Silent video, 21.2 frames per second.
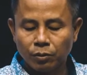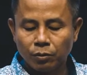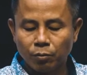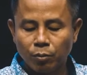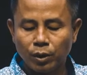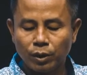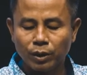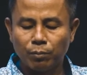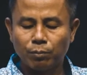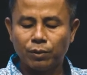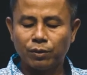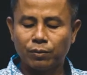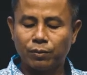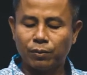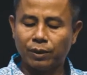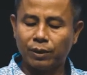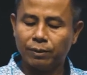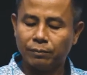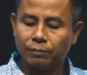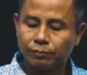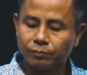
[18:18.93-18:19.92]
Point number
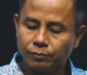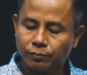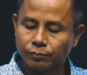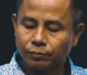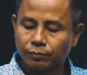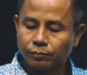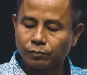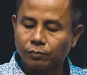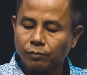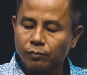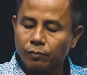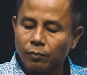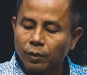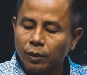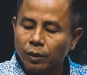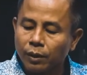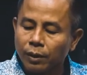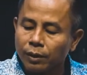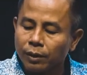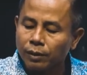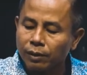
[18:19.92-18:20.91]
three,
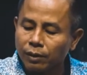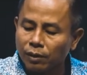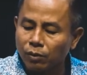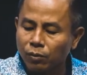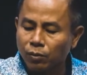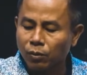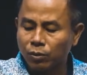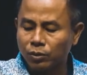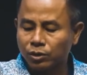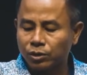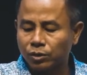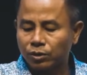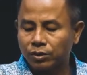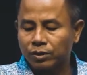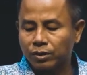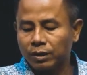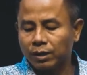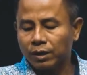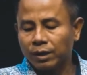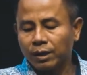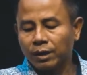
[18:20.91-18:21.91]
in the local
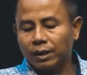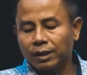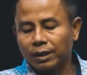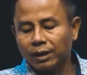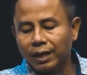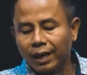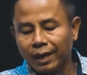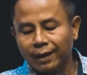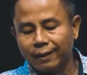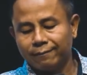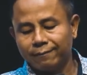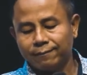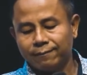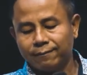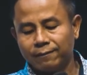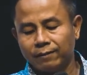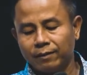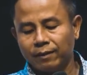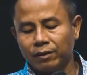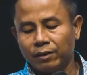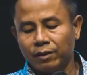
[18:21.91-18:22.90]
church,
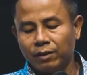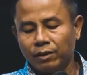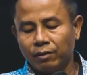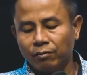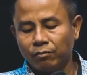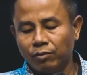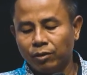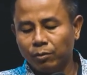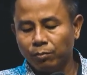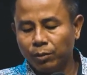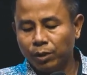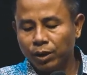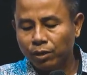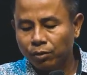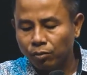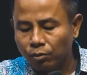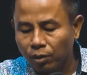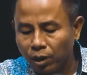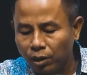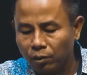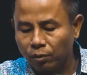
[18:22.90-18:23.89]
life will be
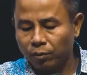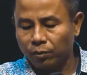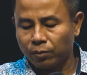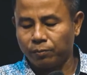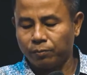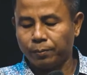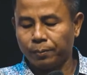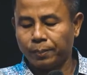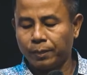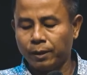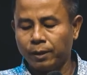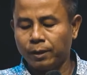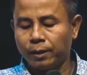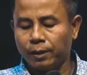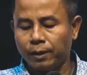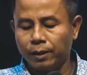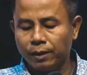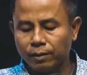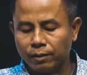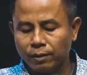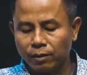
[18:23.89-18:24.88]
grown
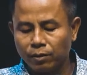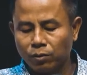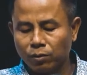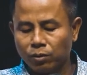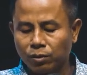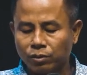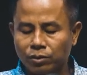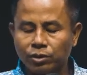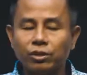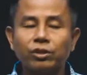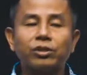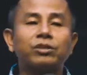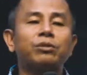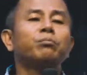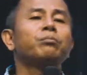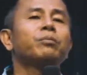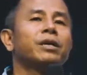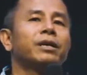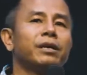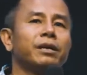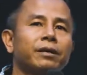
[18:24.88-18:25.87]
in the local church
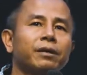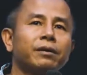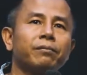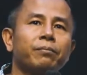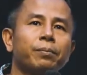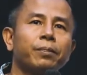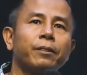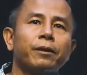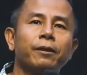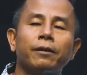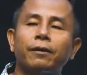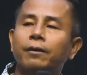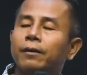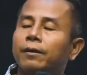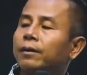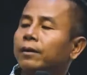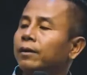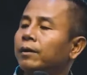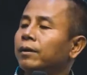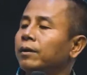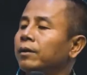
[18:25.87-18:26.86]
meeting.
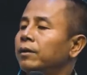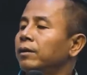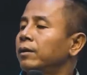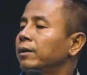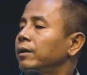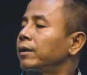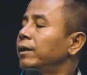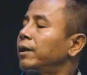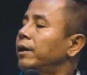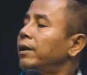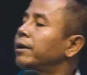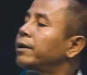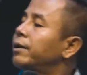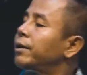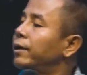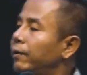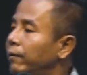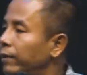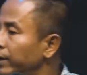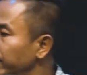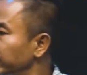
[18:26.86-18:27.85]
I
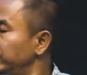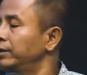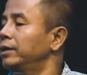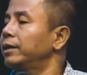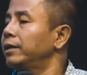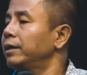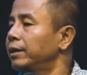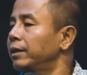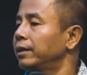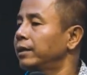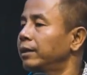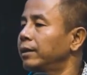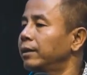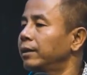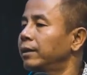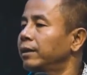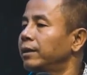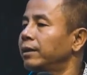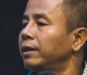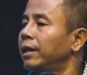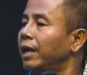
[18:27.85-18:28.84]
guarantee
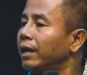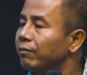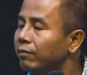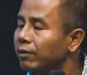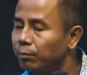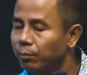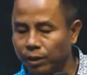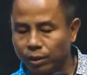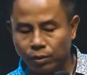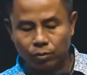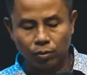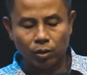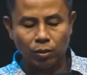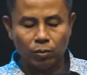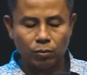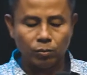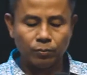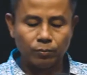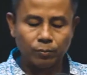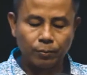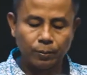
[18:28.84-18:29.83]
life will be
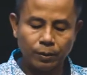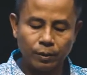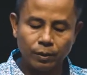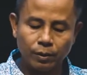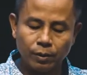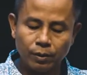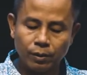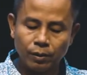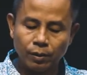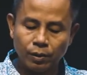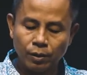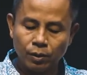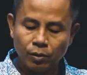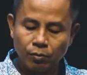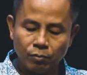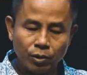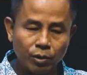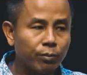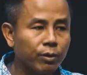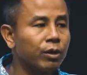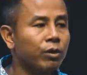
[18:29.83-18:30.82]
grown.
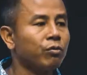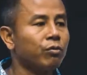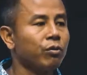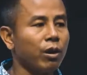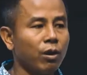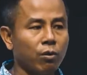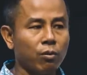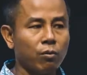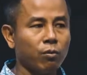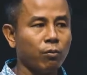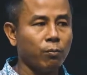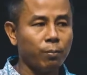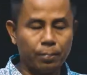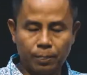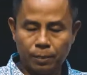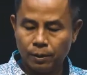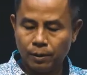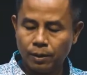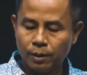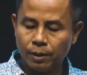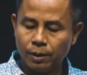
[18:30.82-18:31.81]
Will be grown
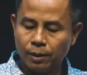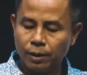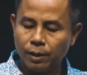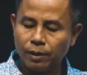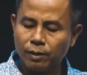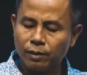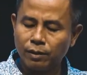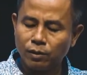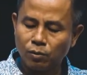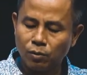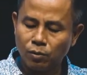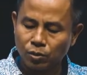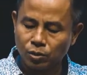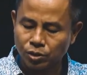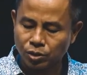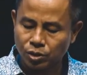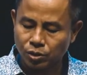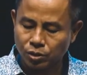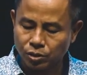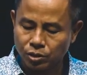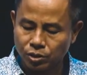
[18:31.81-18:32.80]
in the local
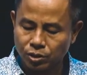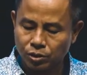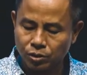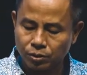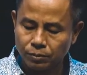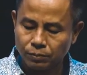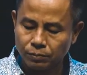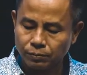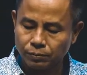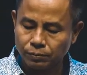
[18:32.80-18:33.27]
church.